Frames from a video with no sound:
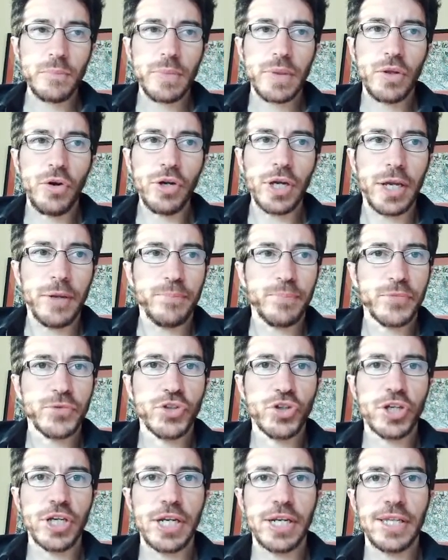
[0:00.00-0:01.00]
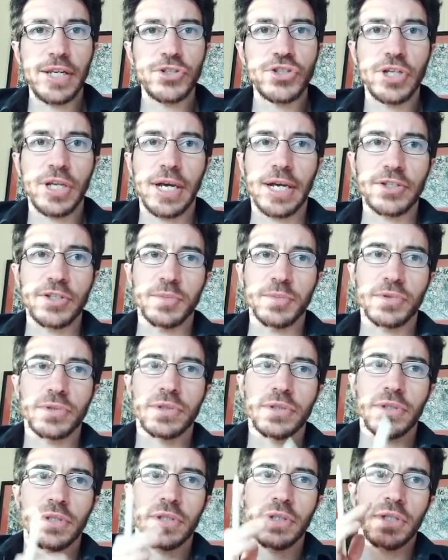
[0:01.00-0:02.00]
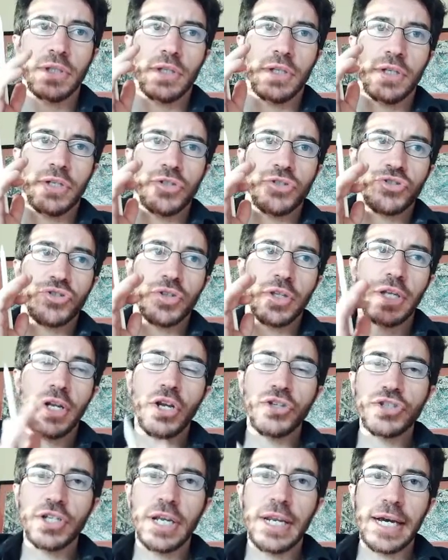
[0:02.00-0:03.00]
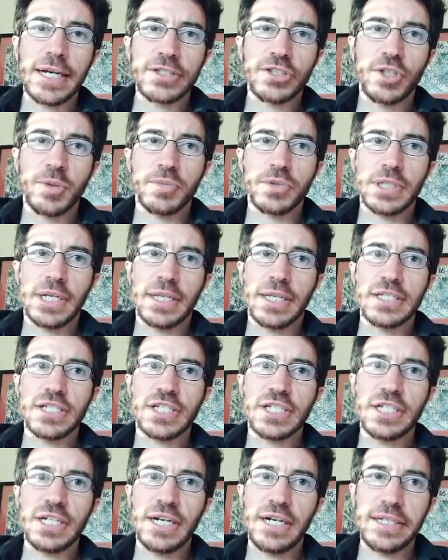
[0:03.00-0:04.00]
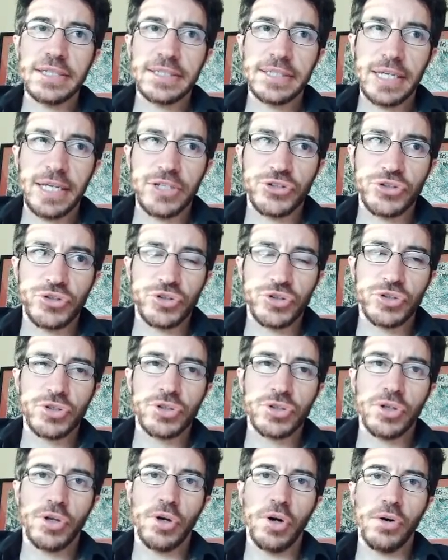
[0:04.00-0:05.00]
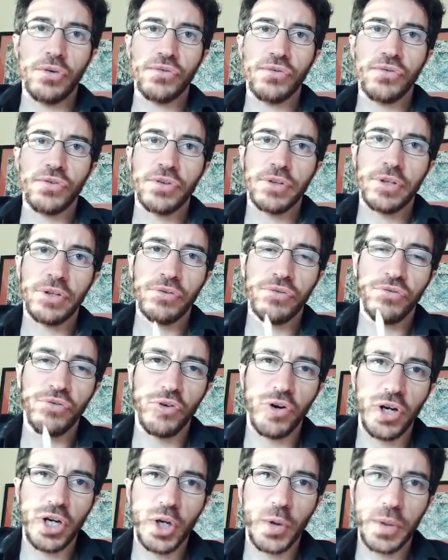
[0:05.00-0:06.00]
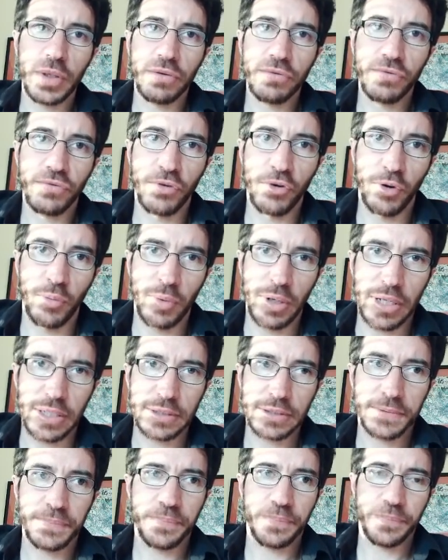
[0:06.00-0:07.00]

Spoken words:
Okay, so here are the logical axioms. So the logical axioms are the generalizations of the following formulas.